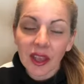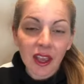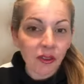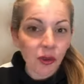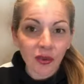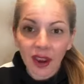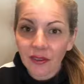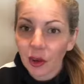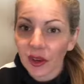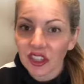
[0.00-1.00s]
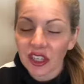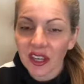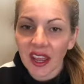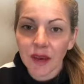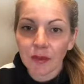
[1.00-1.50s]
If you ever have a question
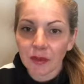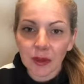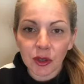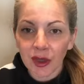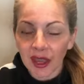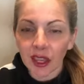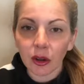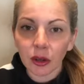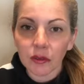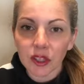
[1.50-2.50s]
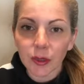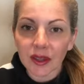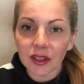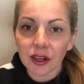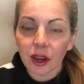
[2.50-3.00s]
and maybe you can't get a hold of your
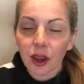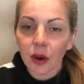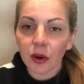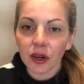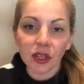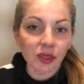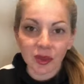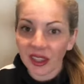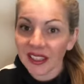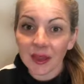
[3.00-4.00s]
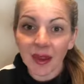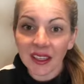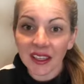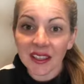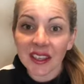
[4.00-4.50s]
sponsor or you just would like some
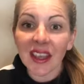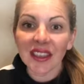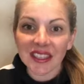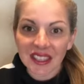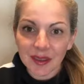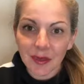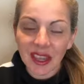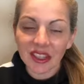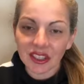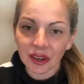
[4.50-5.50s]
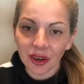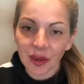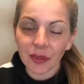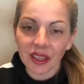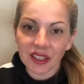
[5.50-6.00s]
ideas, the team page is a
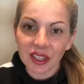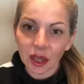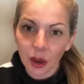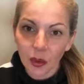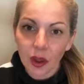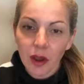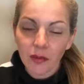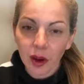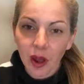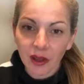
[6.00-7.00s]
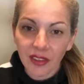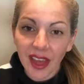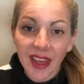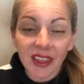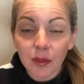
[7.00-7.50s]
great place to go for all of
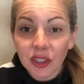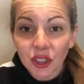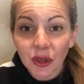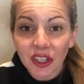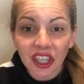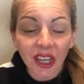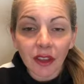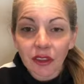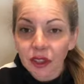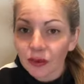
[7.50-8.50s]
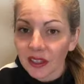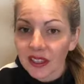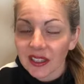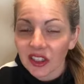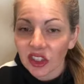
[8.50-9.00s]
that. And then be sure, check out the
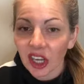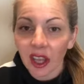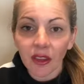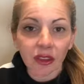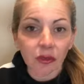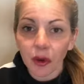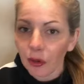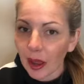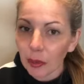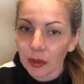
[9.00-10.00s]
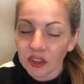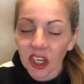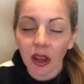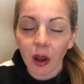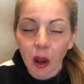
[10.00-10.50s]
units, check out the photo albums,
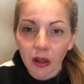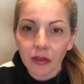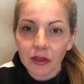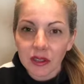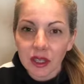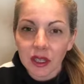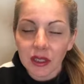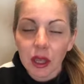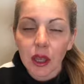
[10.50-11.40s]
check out all of those things.